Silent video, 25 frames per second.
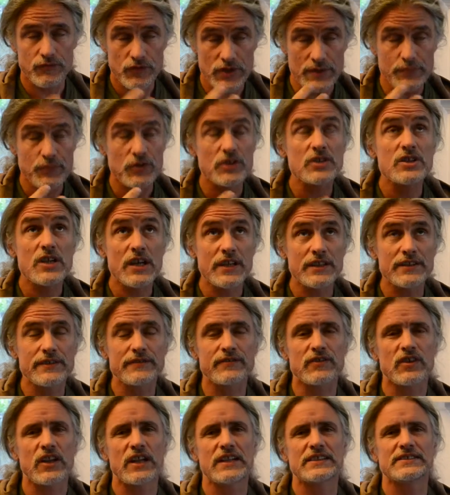
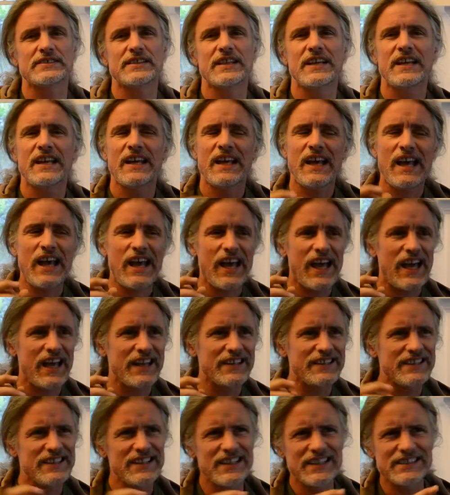reproductive glands.
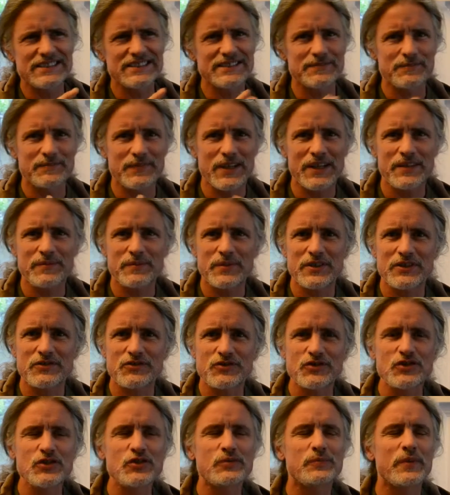And yes, it might be
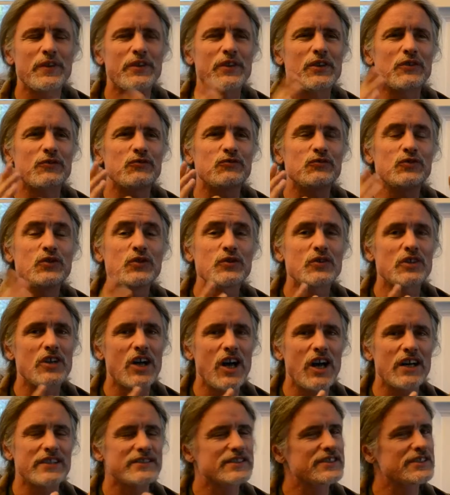true, but the root
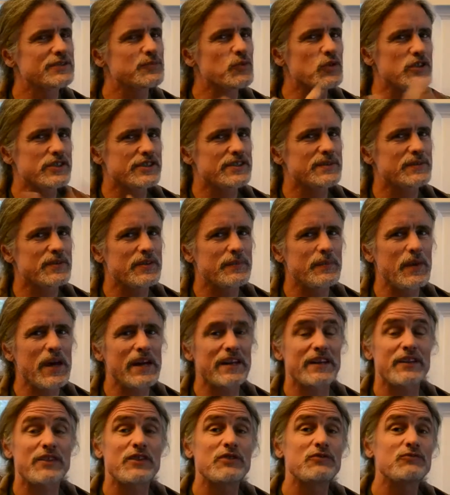cause, it's more
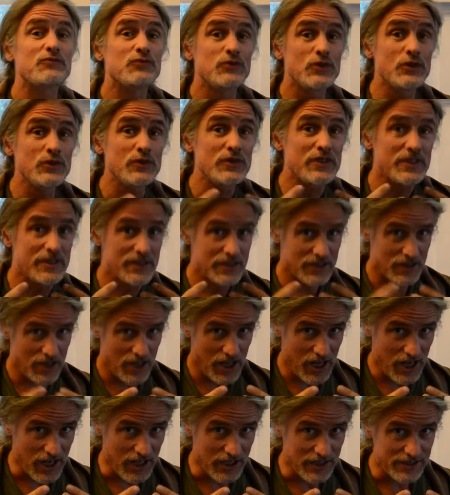symptomatic, the root
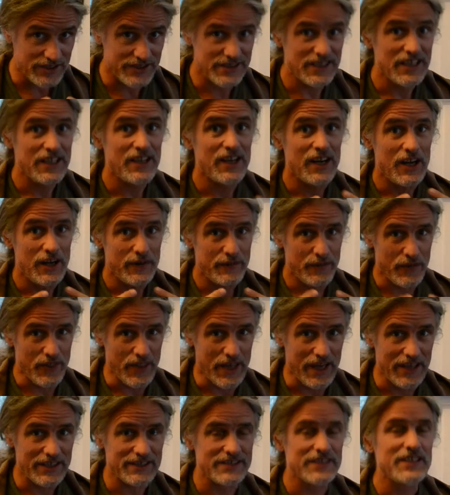cause of
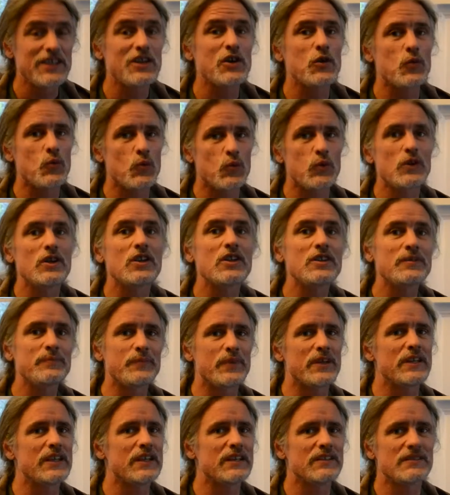that will
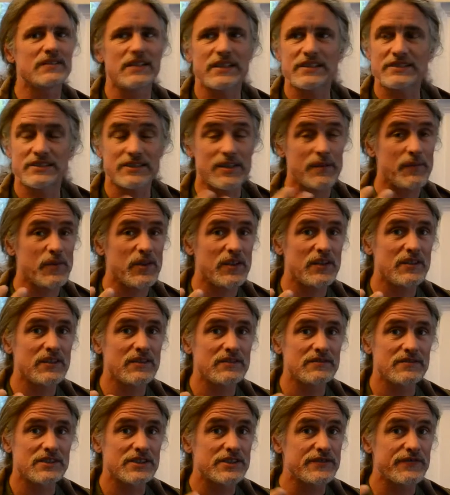be like something
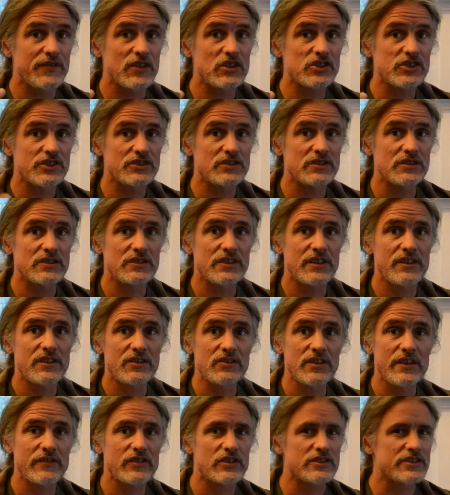dysfunctional in the
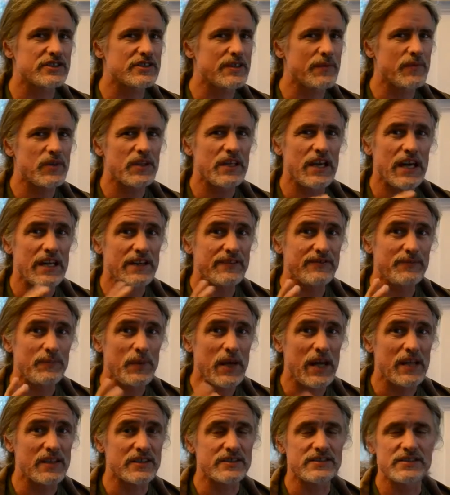liver, something out of
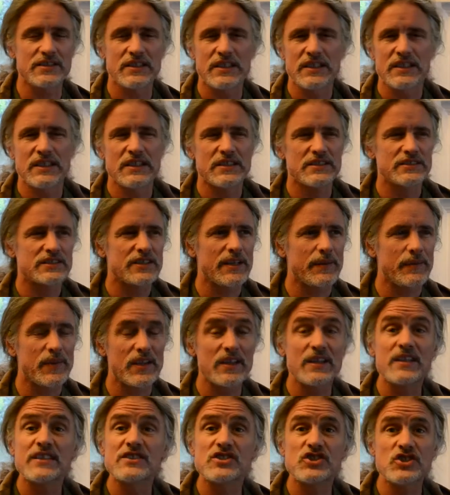balance,
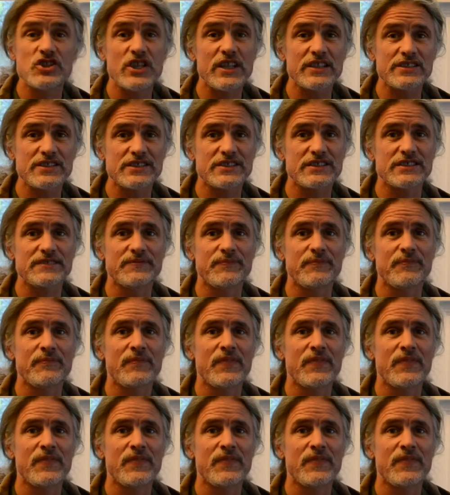something congested.